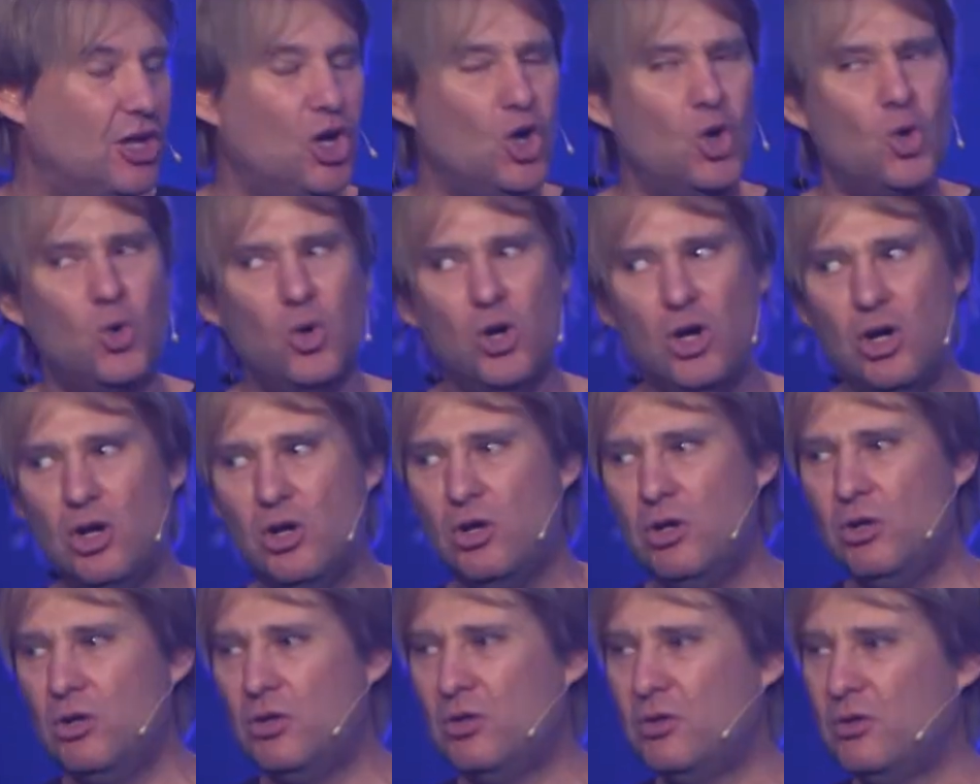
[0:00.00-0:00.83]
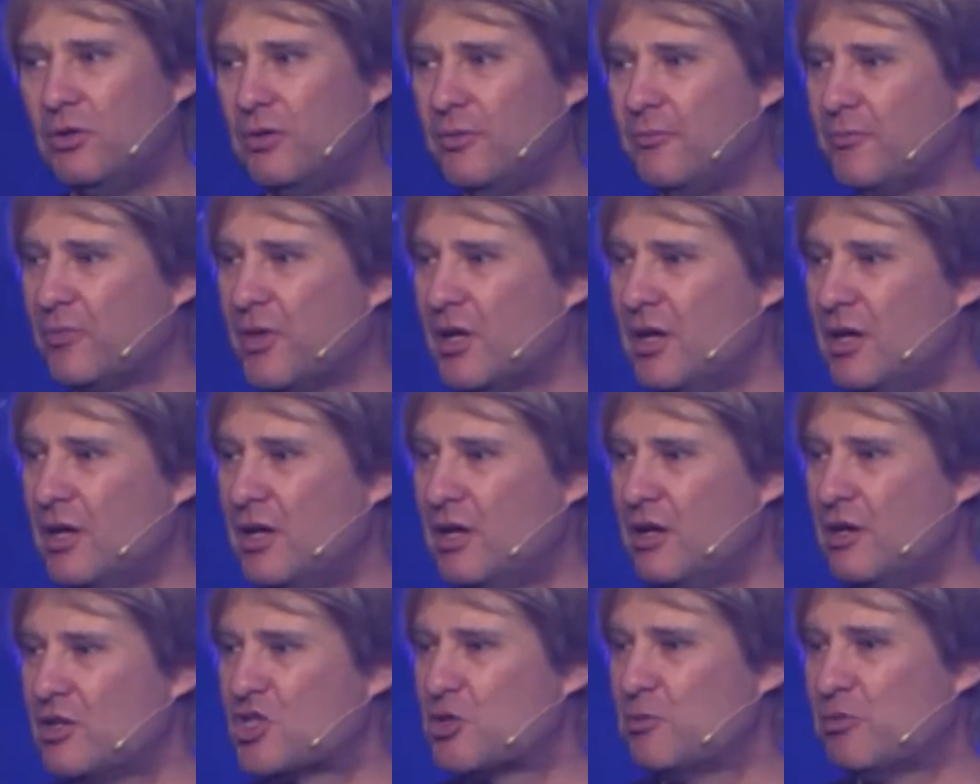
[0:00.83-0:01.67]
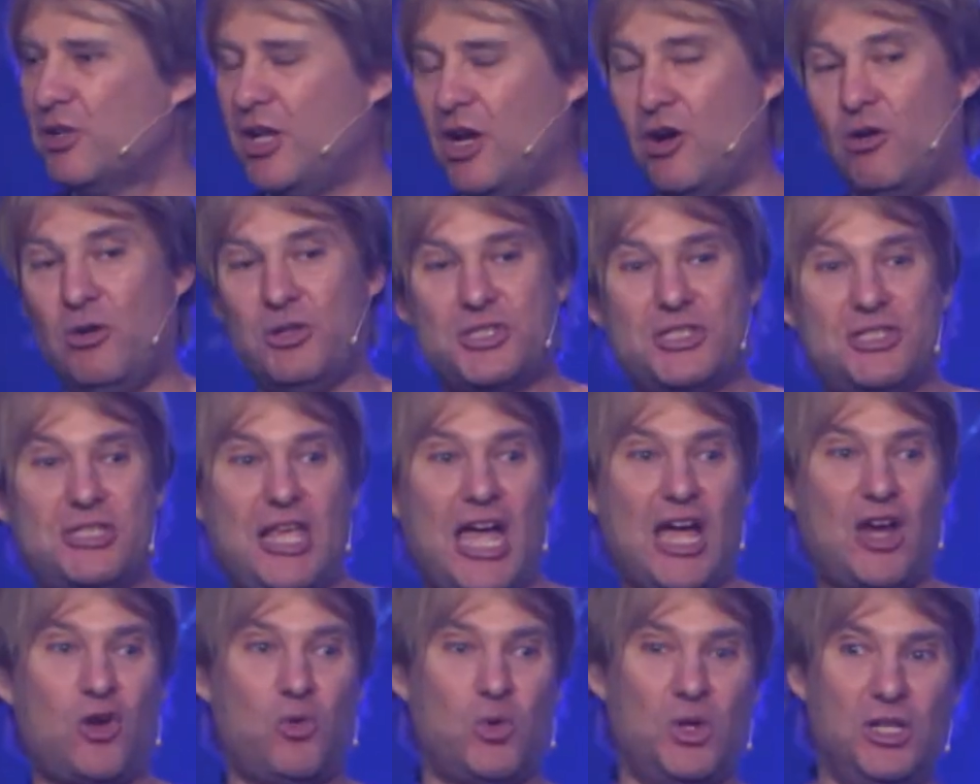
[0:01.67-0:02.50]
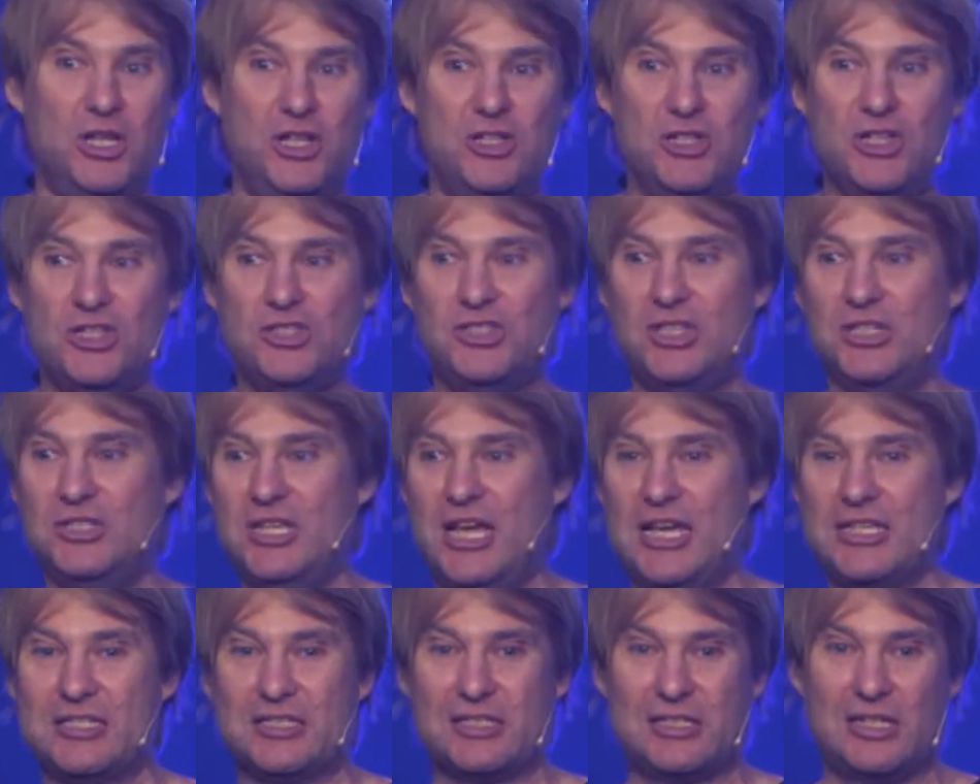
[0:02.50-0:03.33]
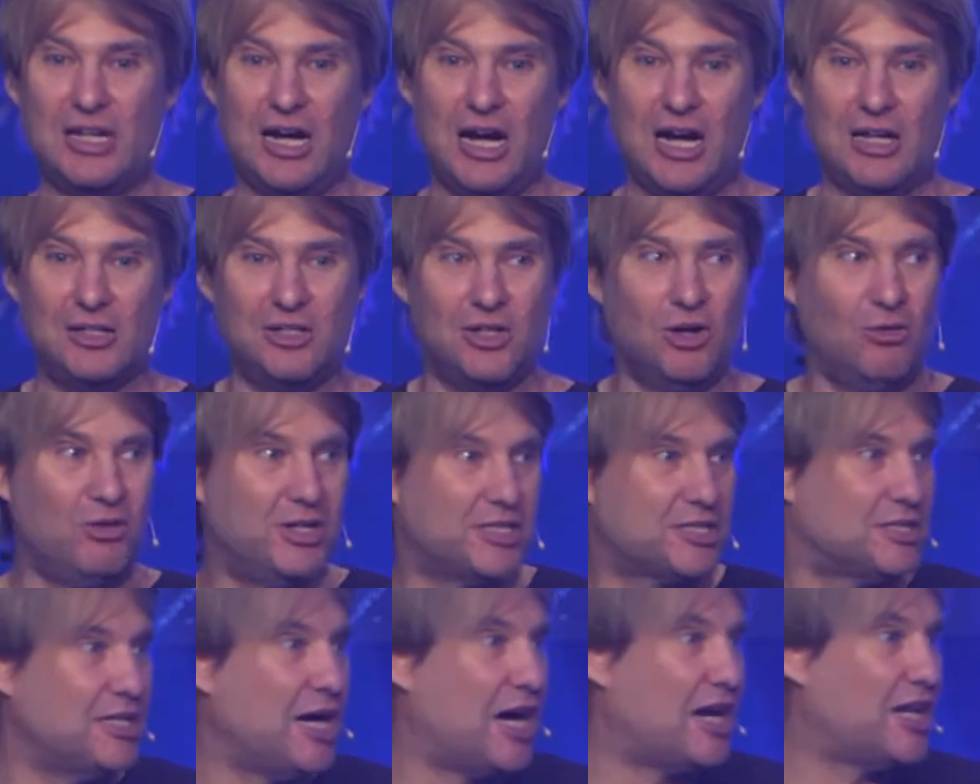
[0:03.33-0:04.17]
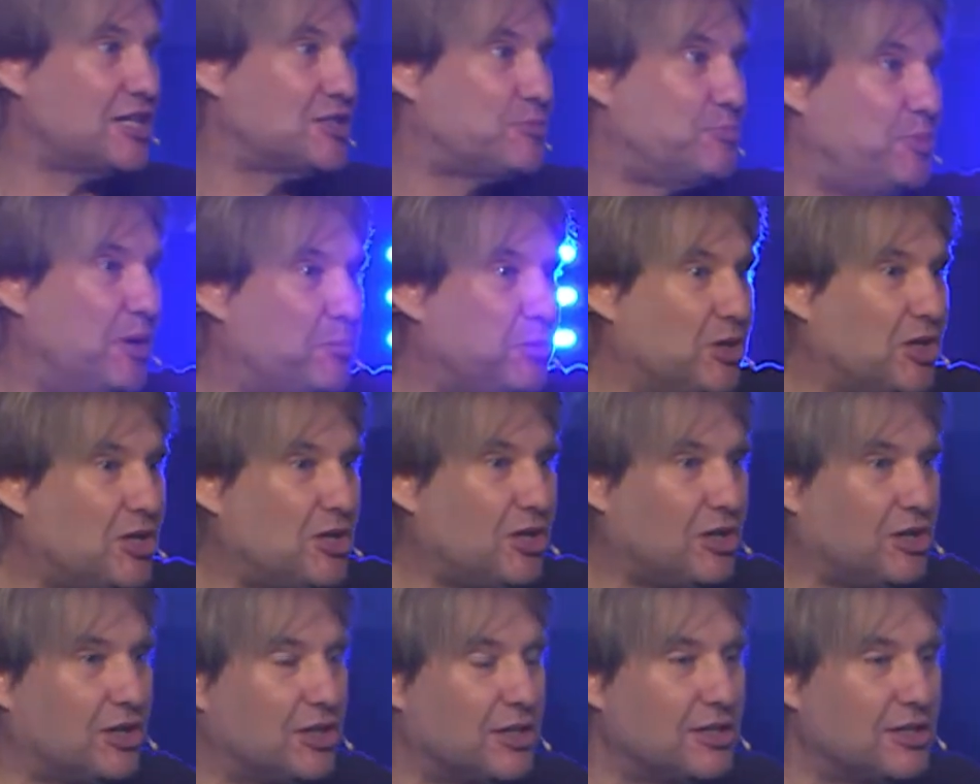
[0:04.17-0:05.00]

Woo! So we're like, "Well, it's sacrilegious to test God." No, it's not, it's biblical.